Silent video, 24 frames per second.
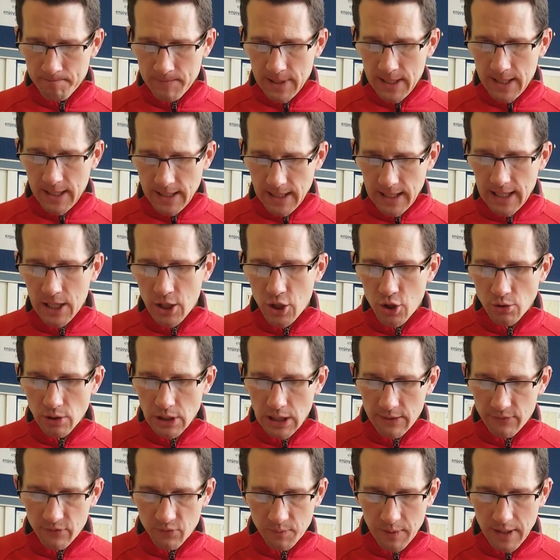And he who
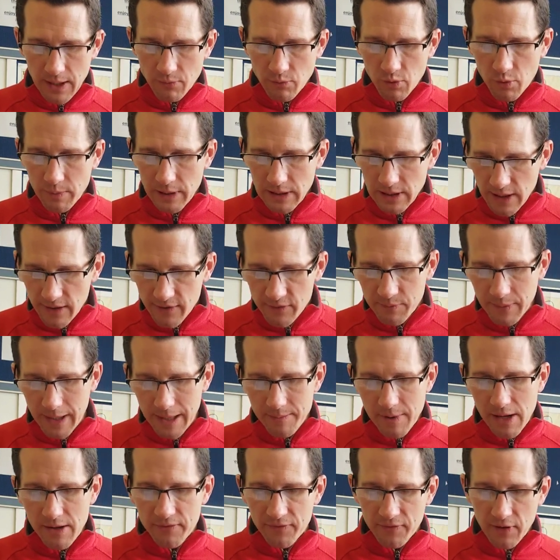loves me will be loved by
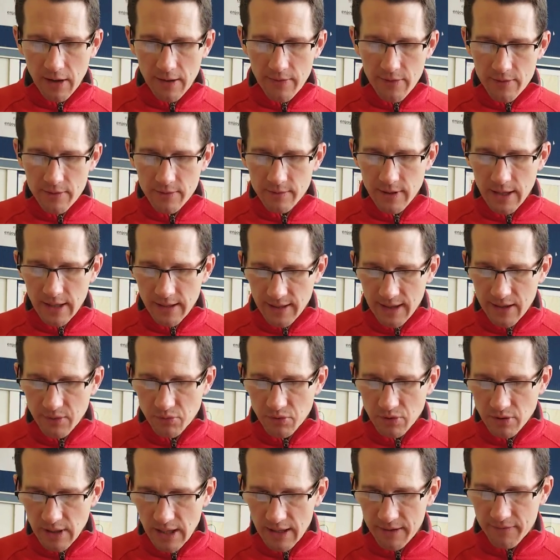my Father, and I
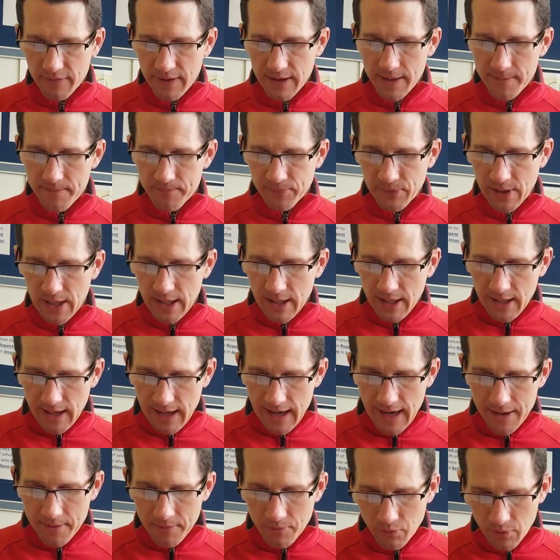will love him
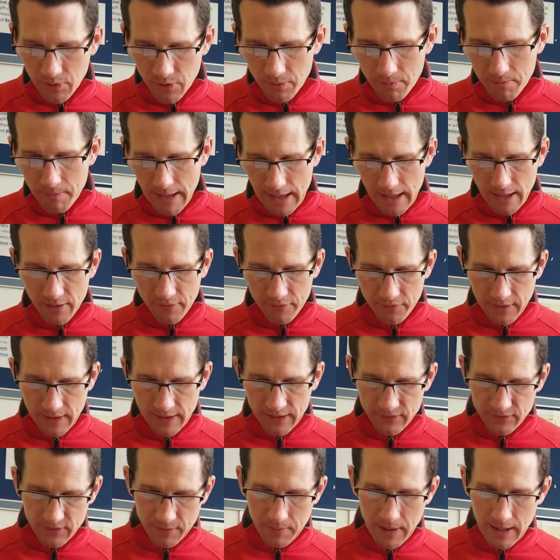and will
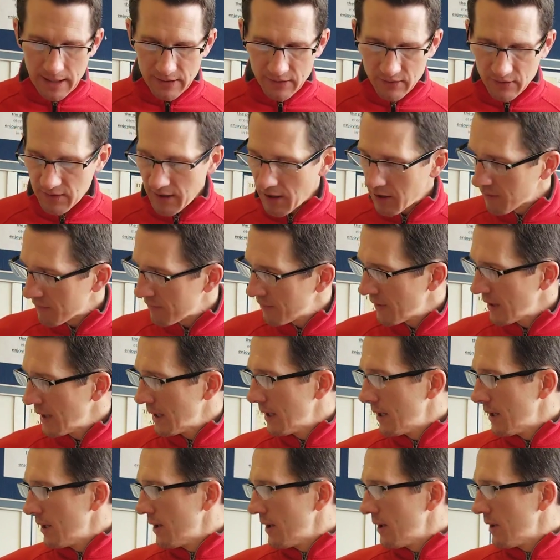manifest myself
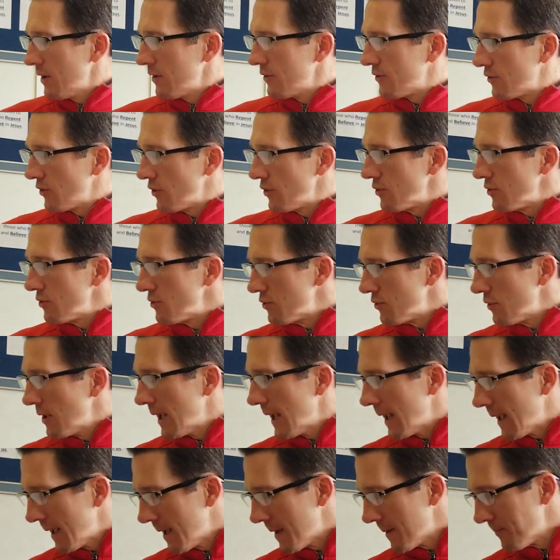to
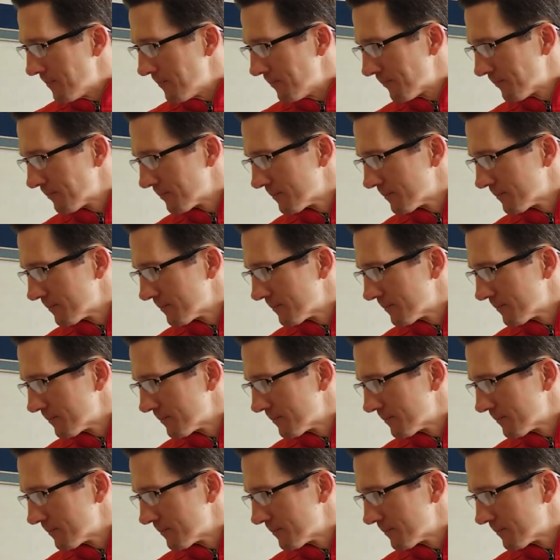him.